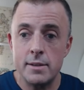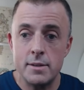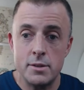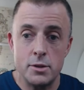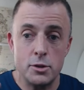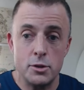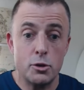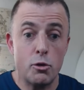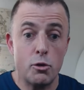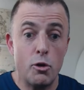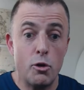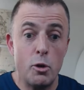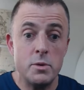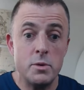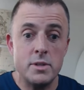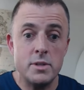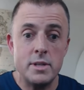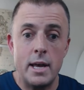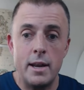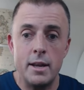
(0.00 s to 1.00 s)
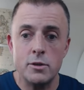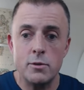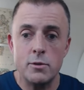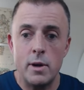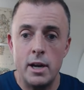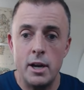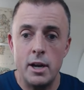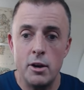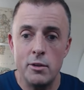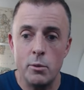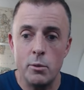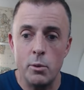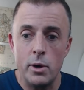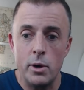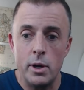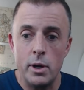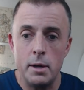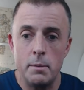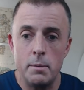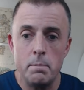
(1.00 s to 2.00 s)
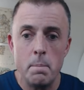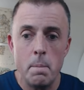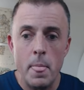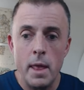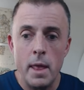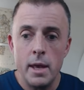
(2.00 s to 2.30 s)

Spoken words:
This is Chrome settings right here that we're in.